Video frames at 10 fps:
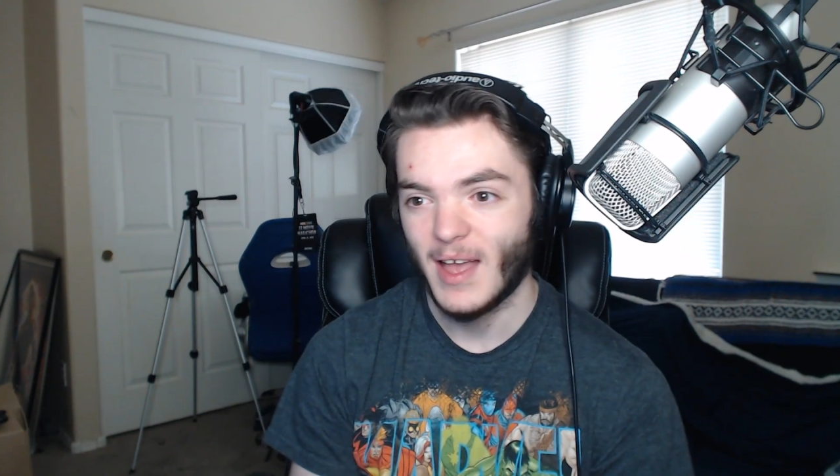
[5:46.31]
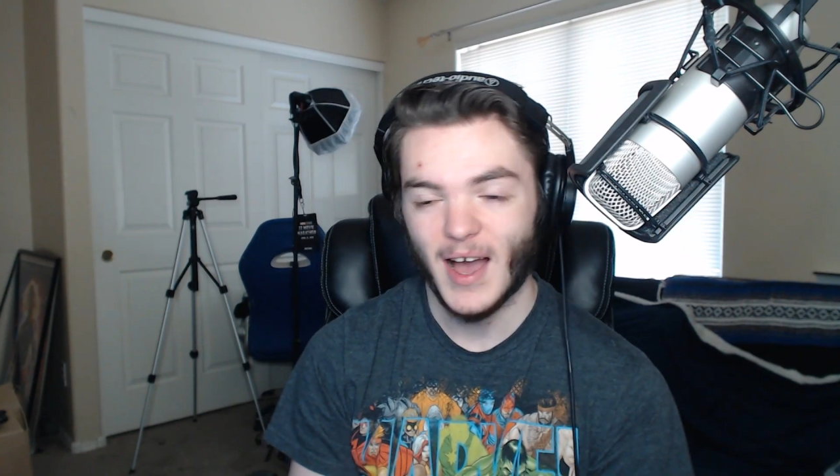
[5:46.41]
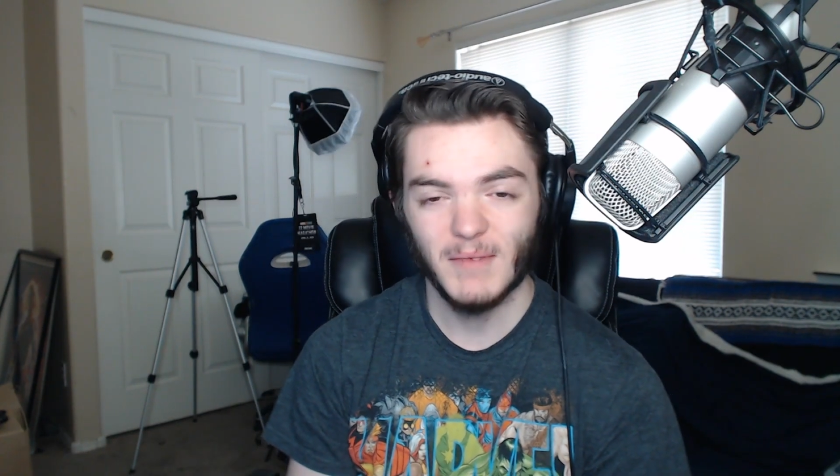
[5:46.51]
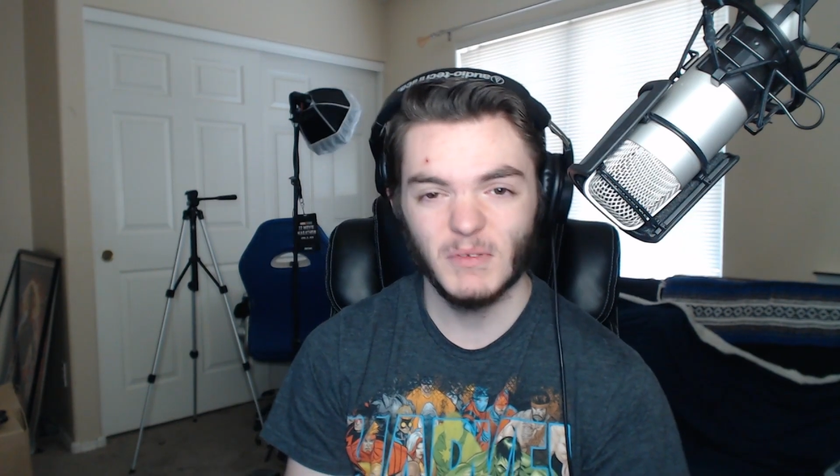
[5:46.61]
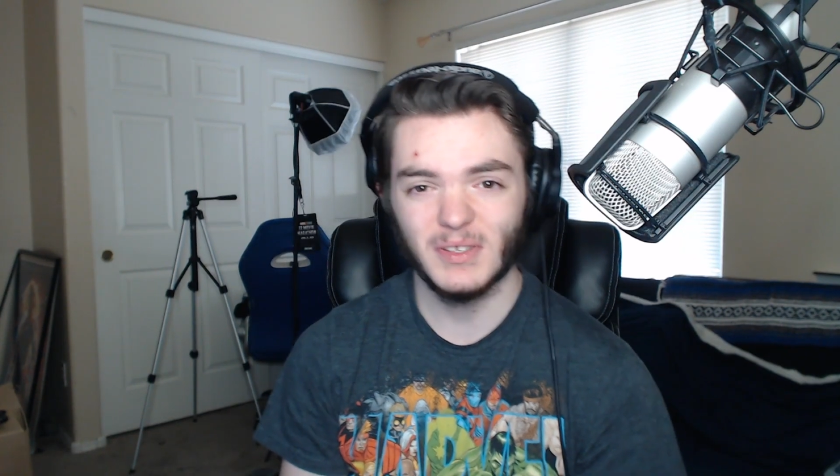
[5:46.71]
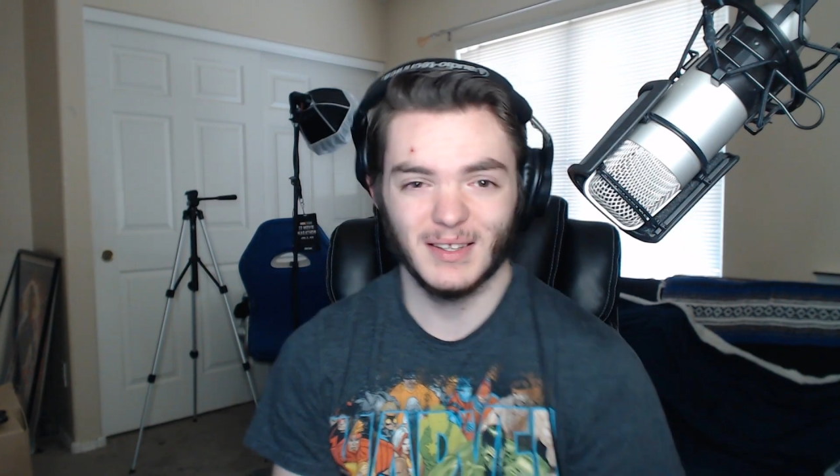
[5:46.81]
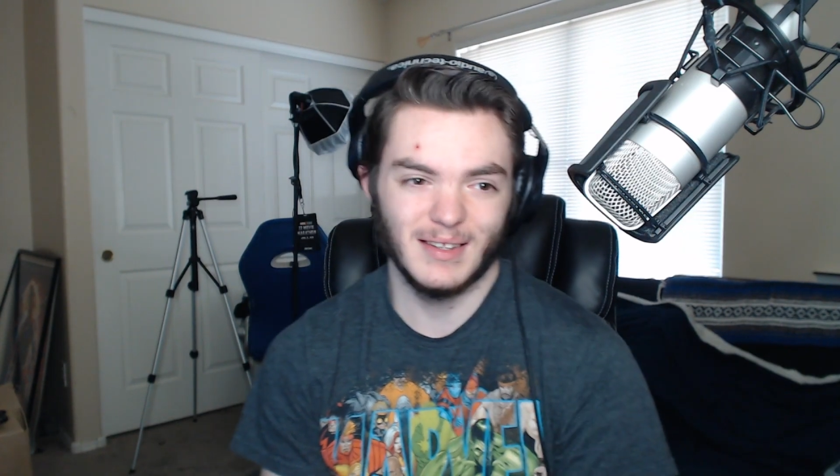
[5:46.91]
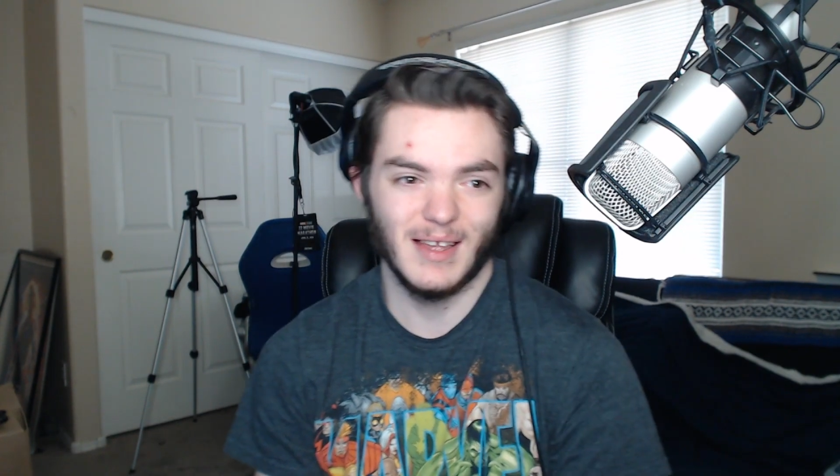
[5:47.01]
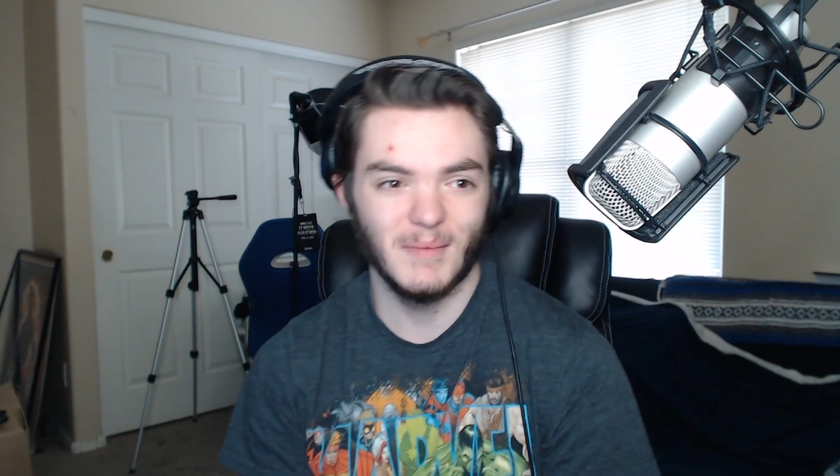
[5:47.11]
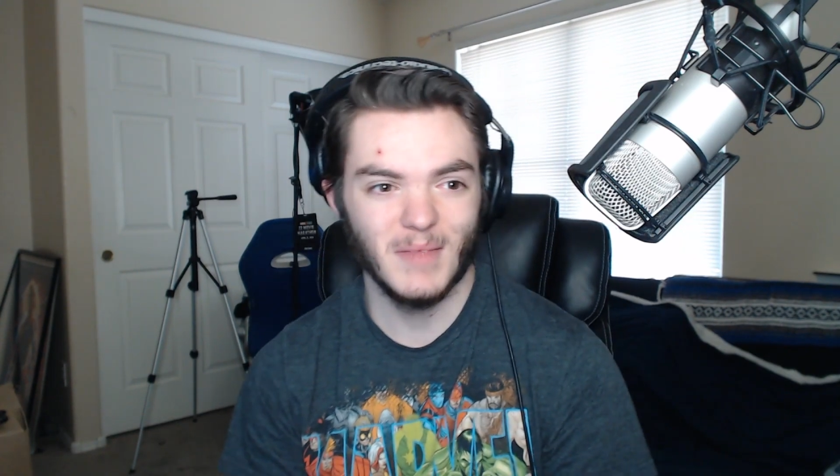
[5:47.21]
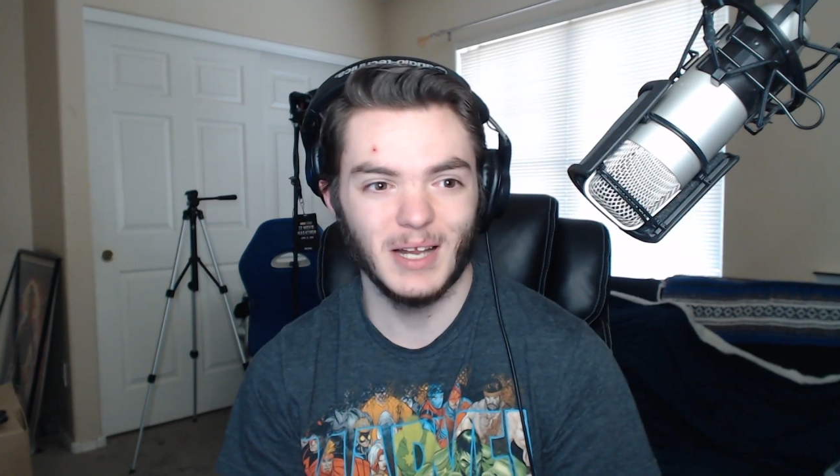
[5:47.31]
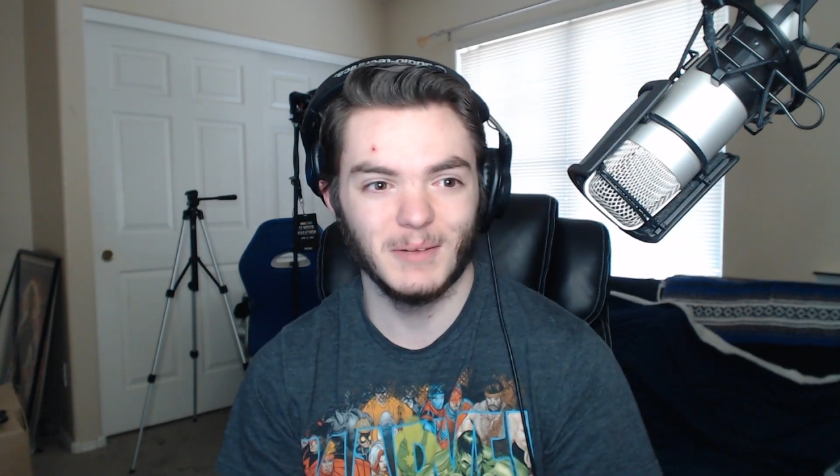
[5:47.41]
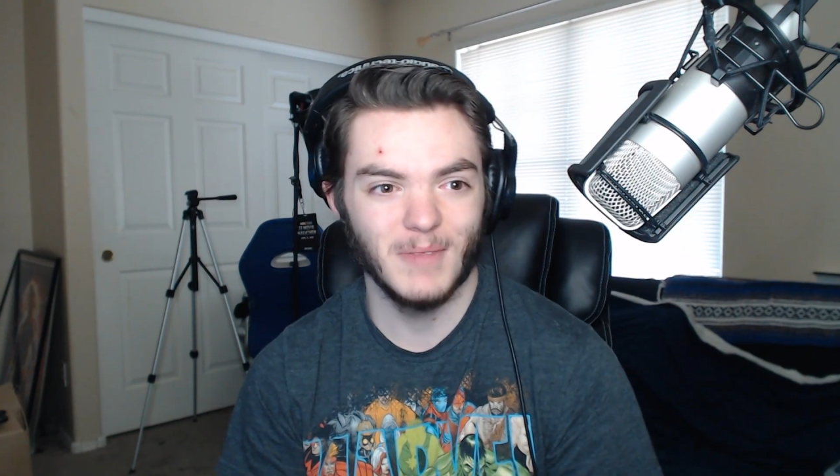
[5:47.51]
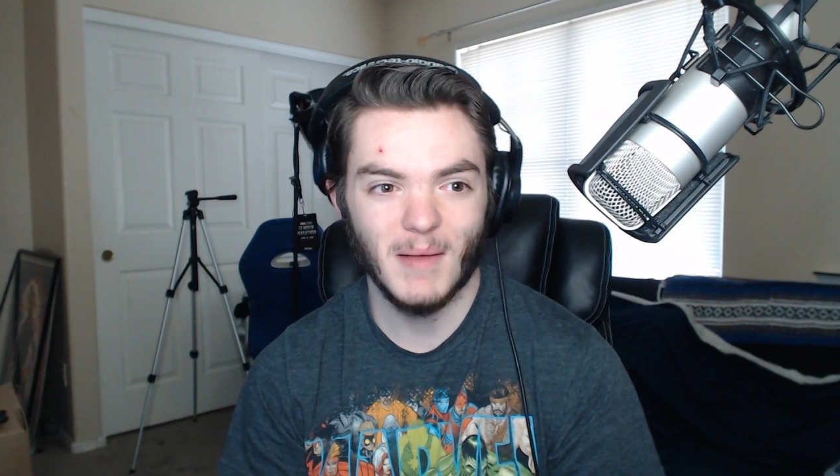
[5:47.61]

I'm just I'm not a,